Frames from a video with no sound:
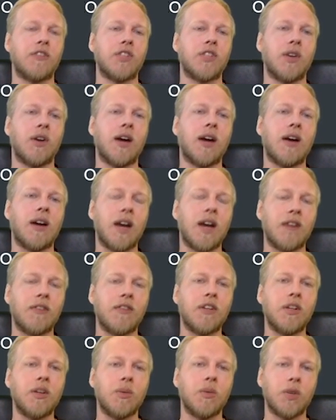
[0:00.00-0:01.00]
So
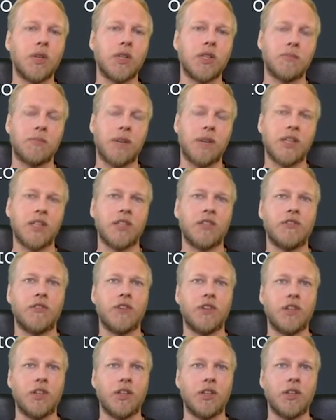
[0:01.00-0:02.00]
however it works best
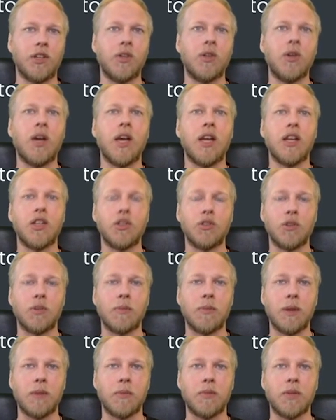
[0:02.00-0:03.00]
for you and you
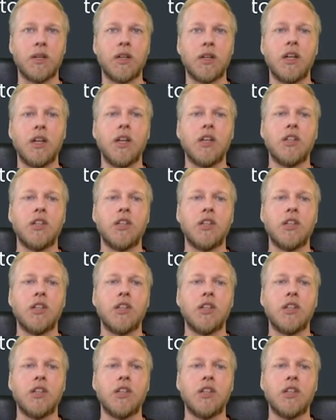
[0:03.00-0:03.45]
remember